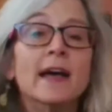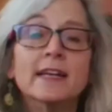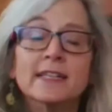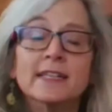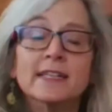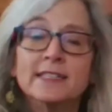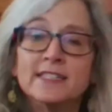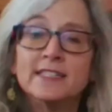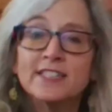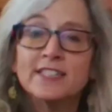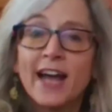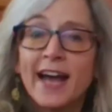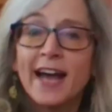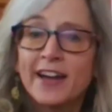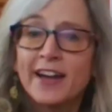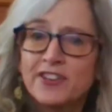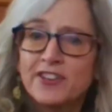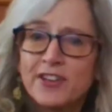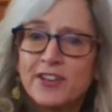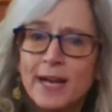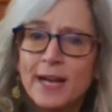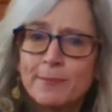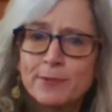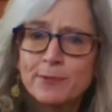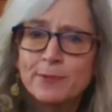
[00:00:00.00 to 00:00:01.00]
So how can you
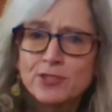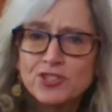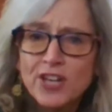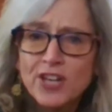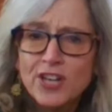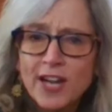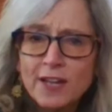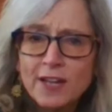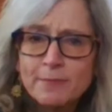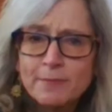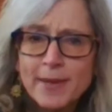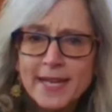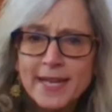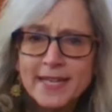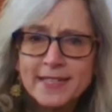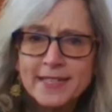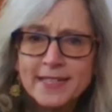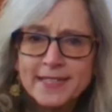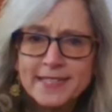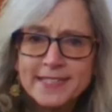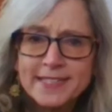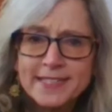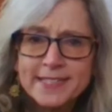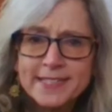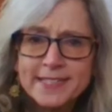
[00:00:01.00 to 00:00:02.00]
help your child make a
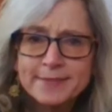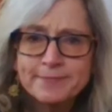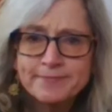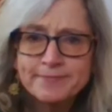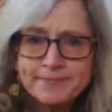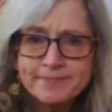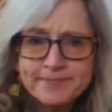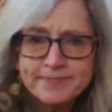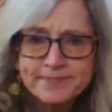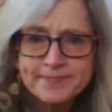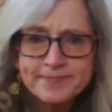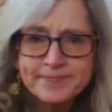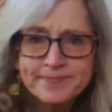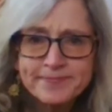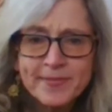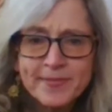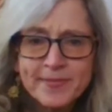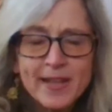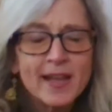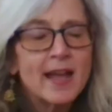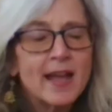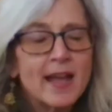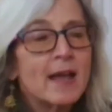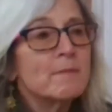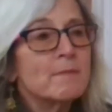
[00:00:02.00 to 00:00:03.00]
list?
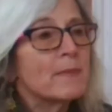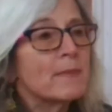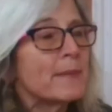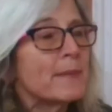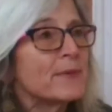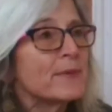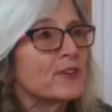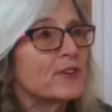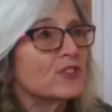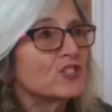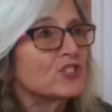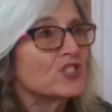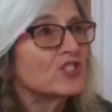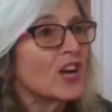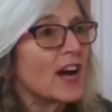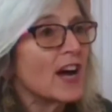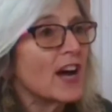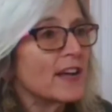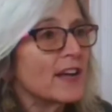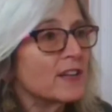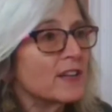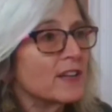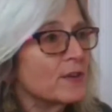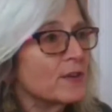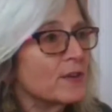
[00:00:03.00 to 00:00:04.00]
Maybe your
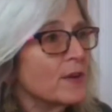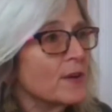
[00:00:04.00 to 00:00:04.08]
child